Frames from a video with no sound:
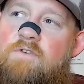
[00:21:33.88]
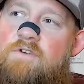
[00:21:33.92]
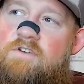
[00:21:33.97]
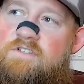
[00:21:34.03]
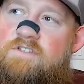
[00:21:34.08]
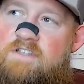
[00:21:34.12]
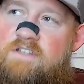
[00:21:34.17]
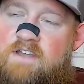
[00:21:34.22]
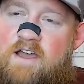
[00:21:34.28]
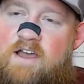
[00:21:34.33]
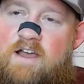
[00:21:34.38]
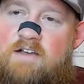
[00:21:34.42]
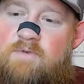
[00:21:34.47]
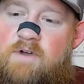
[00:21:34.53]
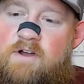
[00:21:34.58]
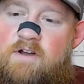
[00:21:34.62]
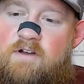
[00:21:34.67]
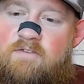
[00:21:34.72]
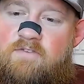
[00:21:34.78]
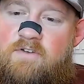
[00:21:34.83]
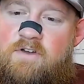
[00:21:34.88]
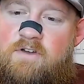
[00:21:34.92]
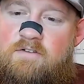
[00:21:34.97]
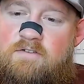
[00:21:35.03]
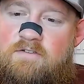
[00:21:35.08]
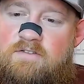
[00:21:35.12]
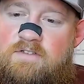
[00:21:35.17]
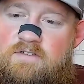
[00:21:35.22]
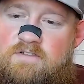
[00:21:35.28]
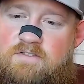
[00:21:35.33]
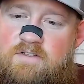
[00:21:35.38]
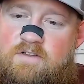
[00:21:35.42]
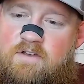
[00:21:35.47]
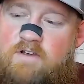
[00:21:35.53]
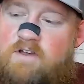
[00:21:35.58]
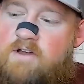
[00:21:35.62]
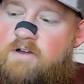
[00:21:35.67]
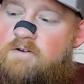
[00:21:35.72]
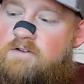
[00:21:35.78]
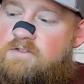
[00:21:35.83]
far as the tax write off goes, so the
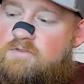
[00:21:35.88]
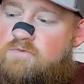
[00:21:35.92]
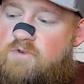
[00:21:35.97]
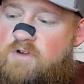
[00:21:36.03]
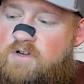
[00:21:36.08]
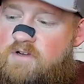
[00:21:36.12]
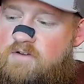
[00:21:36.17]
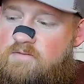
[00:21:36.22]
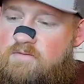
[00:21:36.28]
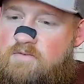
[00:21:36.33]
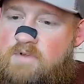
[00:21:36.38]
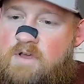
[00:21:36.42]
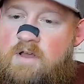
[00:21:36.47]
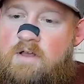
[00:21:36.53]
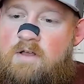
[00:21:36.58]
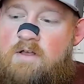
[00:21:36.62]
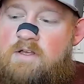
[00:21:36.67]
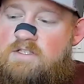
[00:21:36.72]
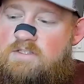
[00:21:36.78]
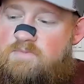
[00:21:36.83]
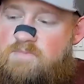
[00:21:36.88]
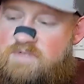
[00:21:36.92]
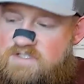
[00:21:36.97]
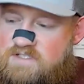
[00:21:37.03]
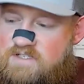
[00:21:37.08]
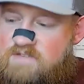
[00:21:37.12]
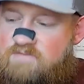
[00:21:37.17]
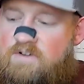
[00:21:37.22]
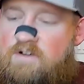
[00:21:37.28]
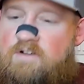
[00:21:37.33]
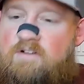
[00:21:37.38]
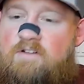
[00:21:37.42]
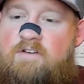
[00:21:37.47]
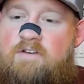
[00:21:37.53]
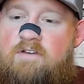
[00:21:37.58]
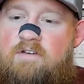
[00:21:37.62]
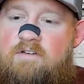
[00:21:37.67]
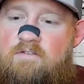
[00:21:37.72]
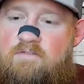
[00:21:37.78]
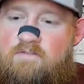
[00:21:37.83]
code is written
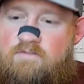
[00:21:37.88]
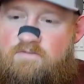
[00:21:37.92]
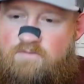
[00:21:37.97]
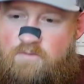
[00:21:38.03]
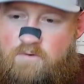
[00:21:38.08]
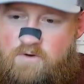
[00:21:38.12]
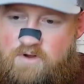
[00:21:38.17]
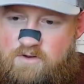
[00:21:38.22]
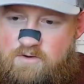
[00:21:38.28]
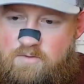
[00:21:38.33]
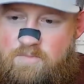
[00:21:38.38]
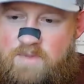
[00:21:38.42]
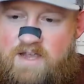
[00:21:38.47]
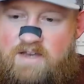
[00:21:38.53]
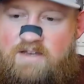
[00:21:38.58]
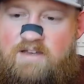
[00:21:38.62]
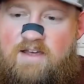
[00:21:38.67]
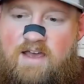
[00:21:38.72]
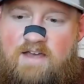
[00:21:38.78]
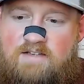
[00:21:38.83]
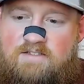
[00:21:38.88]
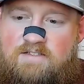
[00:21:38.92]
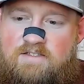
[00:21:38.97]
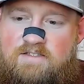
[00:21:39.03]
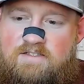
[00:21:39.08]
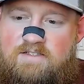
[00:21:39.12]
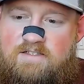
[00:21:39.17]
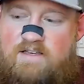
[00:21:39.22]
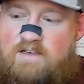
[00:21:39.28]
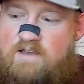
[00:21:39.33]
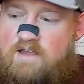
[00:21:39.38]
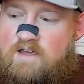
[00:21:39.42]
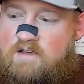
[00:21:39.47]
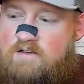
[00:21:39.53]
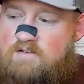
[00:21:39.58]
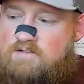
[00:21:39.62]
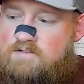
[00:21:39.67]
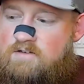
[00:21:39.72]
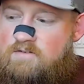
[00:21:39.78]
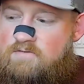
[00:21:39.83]
specifically for you to pay taxes
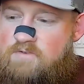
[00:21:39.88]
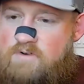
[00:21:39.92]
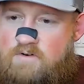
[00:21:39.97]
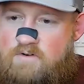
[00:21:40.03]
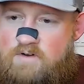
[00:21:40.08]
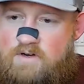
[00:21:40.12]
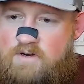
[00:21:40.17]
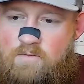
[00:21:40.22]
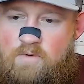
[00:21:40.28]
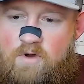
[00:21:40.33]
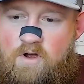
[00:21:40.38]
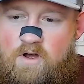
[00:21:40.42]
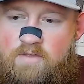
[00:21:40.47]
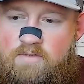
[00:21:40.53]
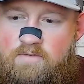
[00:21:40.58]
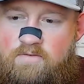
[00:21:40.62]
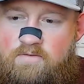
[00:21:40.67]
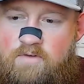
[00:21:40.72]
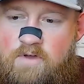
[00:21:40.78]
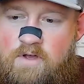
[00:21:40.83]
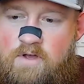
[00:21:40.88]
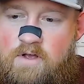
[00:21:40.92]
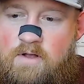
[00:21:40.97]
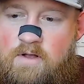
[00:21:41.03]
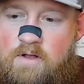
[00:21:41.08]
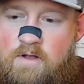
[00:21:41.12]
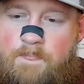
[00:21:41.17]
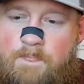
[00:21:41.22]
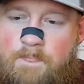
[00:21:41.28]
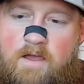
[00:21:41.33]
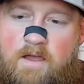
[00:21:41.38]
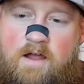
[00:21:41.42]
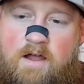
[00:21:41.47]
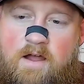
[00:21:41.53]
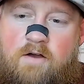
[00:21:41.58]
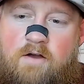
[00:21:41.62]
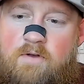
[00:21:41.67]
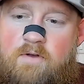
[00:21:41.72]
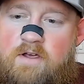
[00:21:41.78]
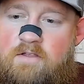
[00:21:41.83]
today. So if you're in a Roth
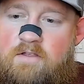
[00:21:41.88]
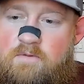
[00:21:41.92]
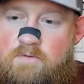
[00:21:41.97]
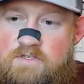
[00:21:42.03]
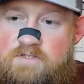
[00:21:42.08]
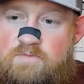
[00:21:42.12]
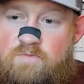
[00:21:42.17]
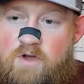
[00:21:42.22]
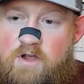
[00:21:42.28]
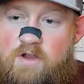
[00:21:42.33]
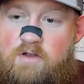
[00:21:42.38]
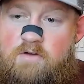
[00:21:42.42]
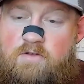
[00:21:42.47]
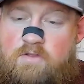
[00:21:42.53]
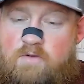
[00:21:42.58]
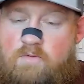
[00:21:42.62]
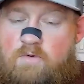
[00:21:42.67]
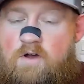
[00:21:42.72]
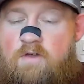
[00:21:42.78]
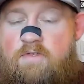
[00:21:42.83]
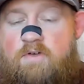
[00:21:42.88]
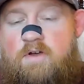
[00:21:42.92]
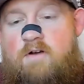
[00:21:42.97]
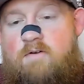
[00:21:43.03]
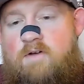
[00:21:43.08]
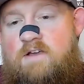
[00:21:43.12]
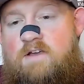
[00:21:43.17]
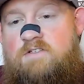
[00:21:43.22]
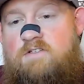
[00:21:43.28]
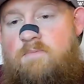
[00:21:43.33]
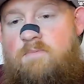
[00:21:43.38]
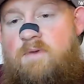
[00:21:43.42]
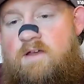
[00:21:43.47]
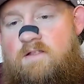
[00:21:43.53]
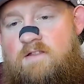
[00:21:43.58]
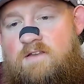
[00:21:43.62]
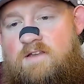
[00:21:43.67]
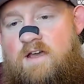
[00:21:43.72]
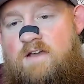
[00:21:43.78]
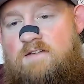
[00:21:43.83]
IRA, the reason why you're in the Roth IRA is you're
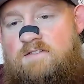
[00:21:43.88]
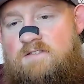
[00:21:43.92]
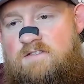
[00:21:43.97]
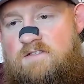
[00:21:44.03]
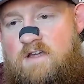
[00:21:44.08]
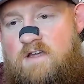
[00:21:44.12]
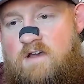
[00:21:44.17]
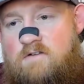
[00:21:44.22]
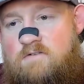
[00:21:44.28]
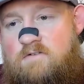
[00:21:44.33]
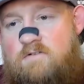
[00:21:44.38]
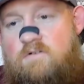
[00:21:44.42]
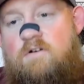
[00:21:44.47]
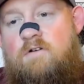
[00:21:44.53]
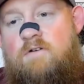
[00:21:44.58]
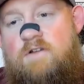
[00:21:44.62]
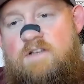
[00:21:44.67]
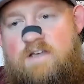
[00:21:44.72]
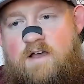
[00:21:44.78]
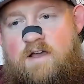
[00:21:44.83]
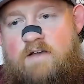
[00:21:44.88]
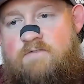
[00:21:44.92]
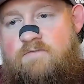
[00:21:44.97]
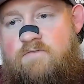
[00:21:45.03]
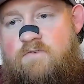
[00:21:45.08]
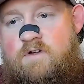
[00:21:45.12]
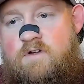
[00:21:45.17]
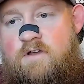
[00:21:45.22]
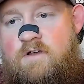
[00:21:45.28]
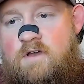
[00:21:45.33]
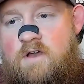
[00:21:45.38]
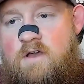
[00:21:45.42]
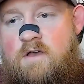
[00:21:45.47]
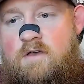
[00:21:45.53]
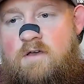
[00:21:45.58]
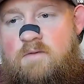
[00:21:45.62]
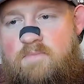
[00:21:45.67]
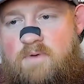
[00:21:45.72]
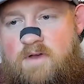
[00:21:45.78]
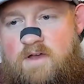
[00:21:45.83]
paying the taxes now to grow it tax free.
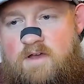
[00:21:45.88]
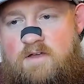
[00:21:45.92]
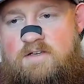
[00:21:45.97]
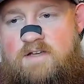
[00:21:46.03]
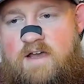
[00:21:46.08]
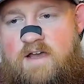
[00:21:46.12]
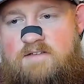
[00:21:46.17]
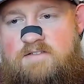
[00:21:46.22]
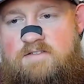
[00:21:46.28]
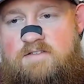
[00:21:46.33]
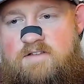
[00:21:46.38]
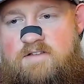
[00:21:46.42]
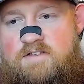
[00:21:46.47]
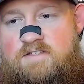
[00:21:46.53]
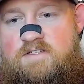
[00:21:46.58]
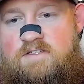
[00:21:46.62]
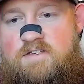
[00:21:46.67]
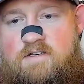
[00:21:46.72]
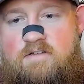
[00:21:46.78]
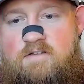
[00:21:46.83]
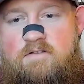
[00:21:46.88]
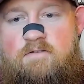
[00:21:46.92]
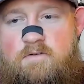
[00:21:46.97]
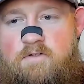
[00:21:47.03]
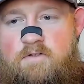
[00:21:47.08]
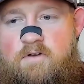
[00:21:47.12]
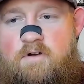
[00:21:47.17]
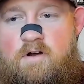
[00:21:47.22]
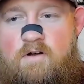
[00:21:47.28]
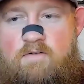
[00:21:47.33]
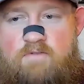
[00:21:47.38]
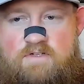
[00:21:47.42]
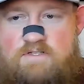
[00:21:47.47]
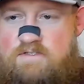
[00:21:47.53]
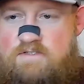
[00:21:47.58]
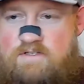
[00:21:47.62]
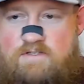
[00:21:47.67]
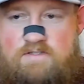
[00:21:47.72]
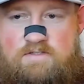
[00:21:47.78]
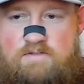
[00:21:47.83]
Pay taxes on the seed or the
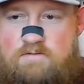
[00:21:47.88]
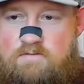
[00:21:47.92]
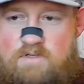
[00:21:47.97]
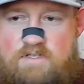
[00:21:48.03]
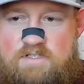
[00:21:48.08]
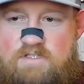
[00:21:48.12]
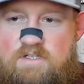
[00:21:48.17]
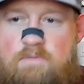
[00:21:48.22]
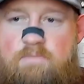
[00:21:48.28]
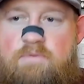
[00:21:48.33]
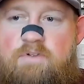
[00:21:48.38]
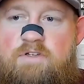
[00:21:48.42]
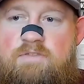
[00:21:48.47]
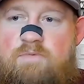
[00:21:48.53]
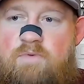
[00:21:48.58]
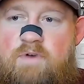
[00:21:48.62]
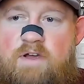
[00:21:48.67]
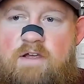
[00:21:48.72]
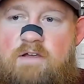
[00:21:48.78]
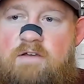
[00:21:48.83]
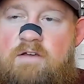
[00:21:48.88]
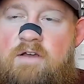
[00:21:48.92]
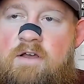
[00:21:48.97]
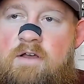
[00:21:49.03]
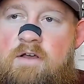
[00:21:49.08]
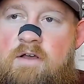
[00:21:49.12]
harvest. It's the simplest way